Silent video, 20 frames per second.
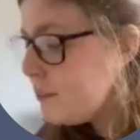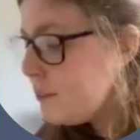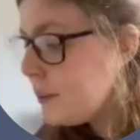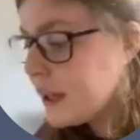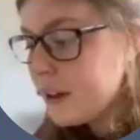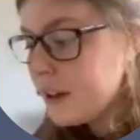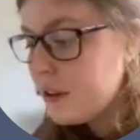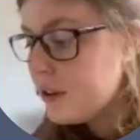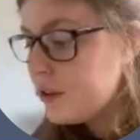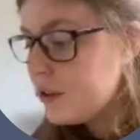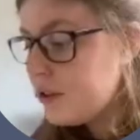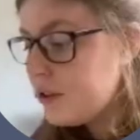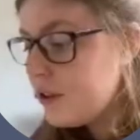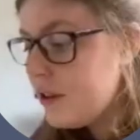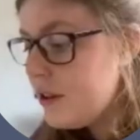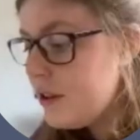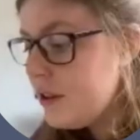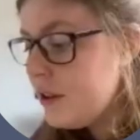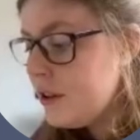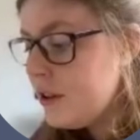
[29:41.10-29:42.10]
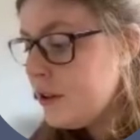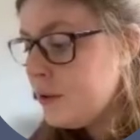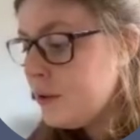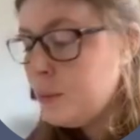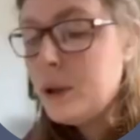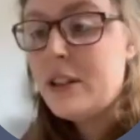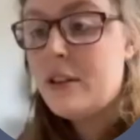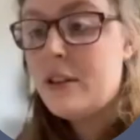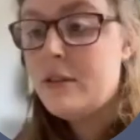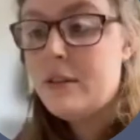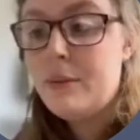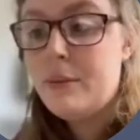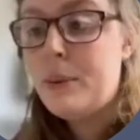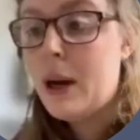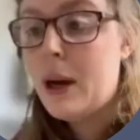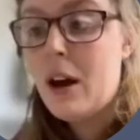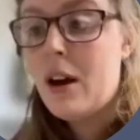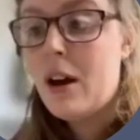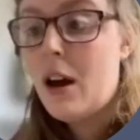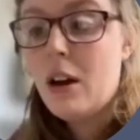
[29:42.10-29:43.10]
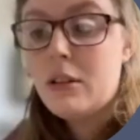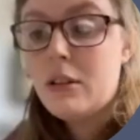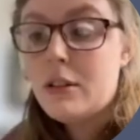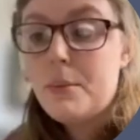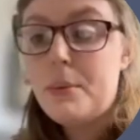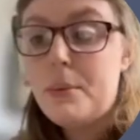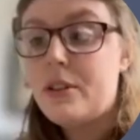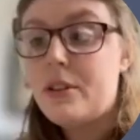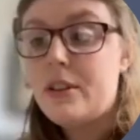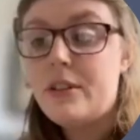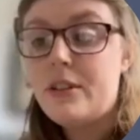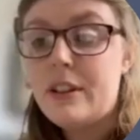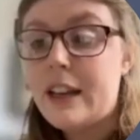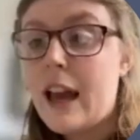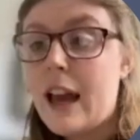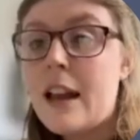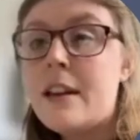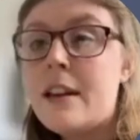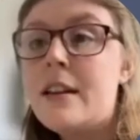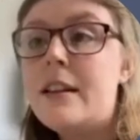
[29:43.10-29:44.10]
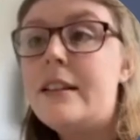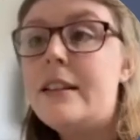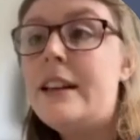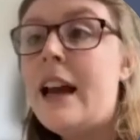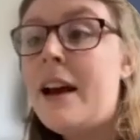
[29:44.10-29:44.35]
because we aren't octopuses again.